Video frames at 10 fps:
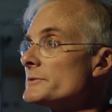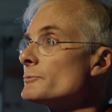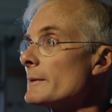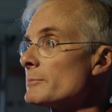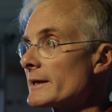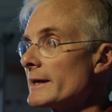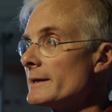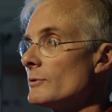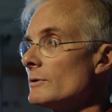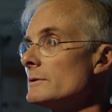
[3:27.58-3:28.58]
it's
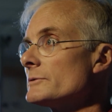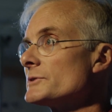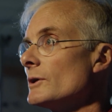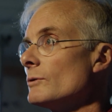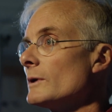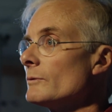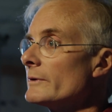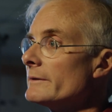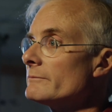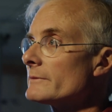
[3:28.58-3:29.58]
replicatable. So what
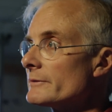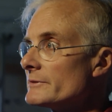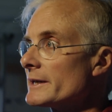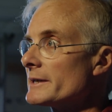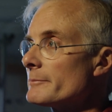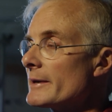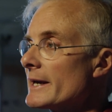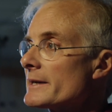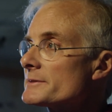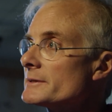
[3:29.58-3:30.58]
we have done in the
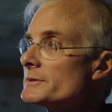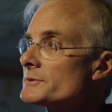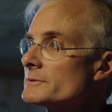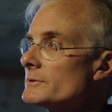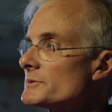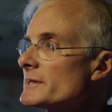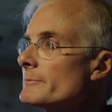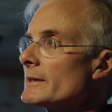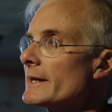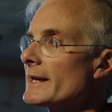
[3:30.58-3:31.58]
past is to
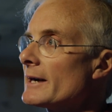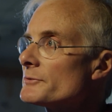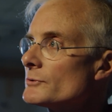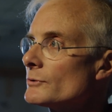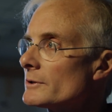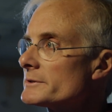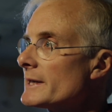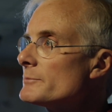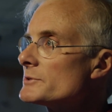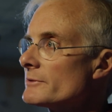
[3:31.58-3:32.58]
simulate outdoor
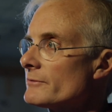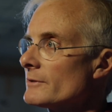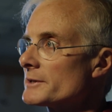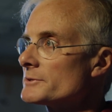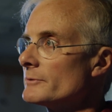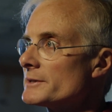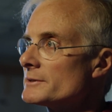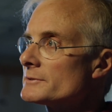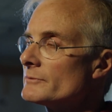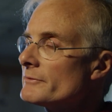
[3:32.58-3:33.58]
temperature
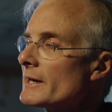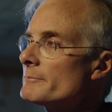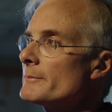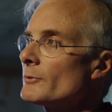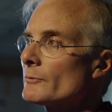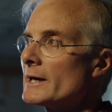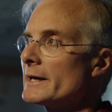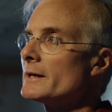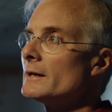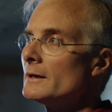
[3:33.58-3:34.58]
fluctuations. We've had people
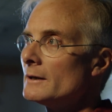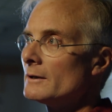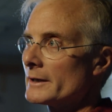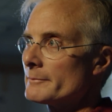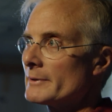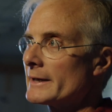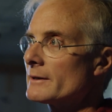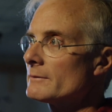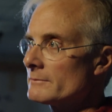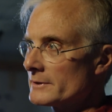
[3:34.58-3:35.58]
ride on a bike
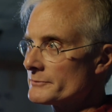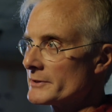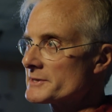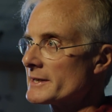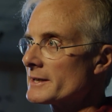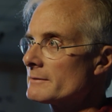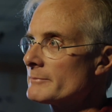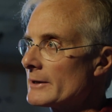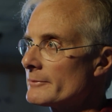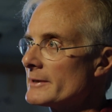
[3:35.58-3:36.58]
with a set of
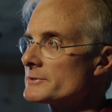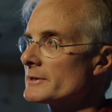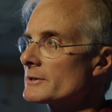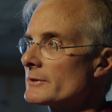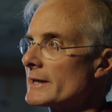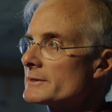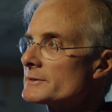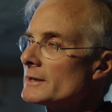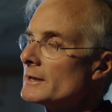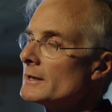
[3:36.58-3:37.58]
power measuring
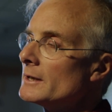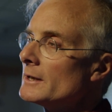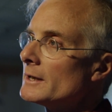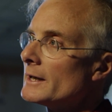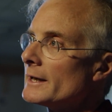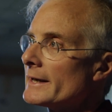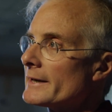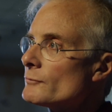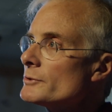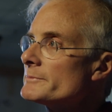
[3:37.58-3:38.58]
cranks
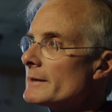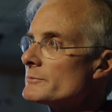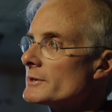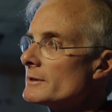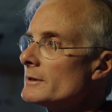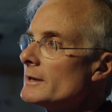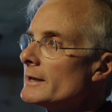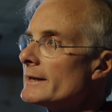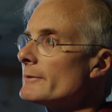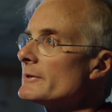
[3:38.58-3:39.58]
at room temperature,
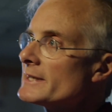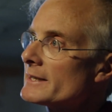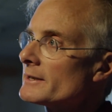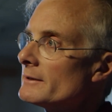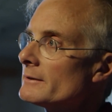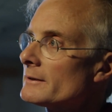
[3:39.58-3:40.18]
and then we take the